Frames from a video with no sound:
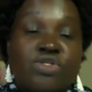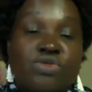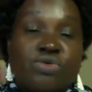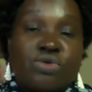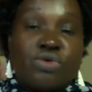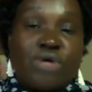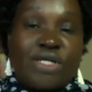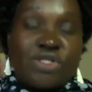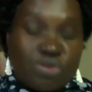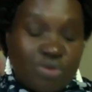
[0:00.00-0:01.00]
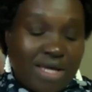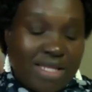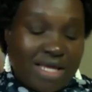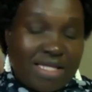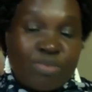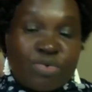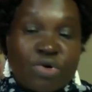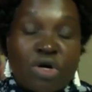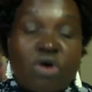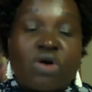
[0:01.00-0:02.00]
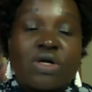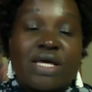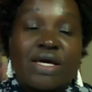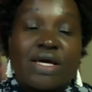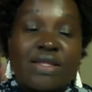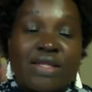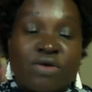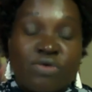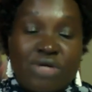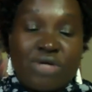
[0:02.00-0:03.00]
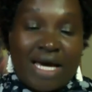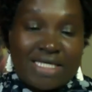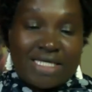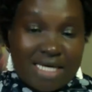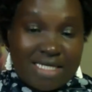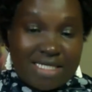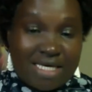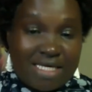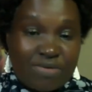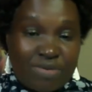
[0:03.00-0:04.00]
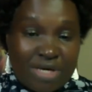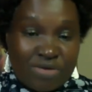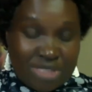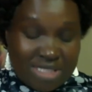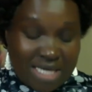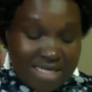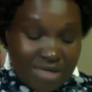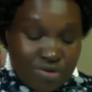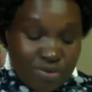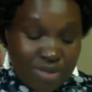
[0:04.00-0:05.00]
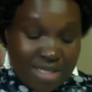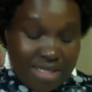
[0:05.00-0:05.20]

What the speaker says: to ensure that they prolong the good eyesight that we start out with.